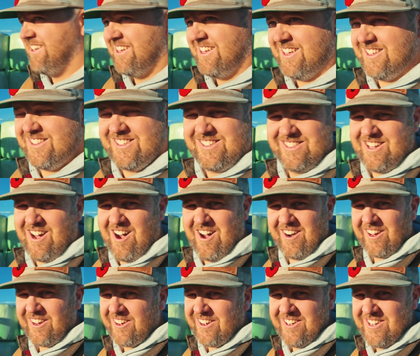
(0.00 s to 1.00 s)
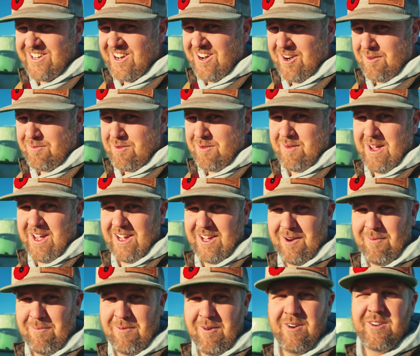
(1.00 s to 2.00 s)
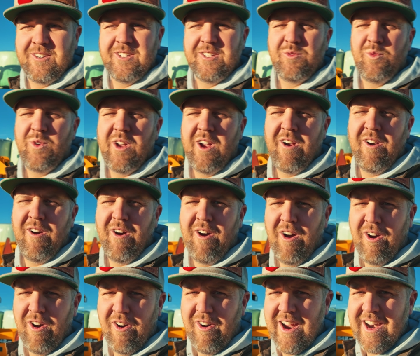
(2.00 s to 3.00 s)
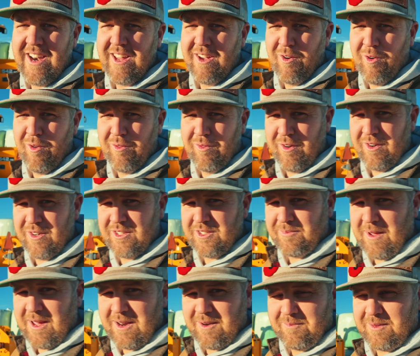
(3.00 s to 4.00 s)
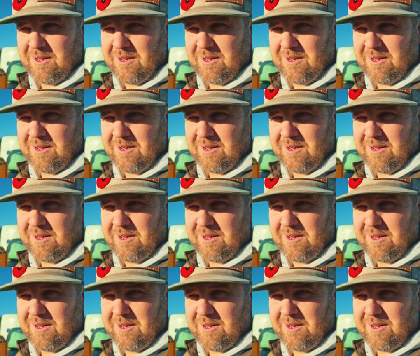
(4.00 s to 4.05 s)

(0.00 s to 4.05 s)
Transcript: It's not a good year to be making a purchase. We are already overspent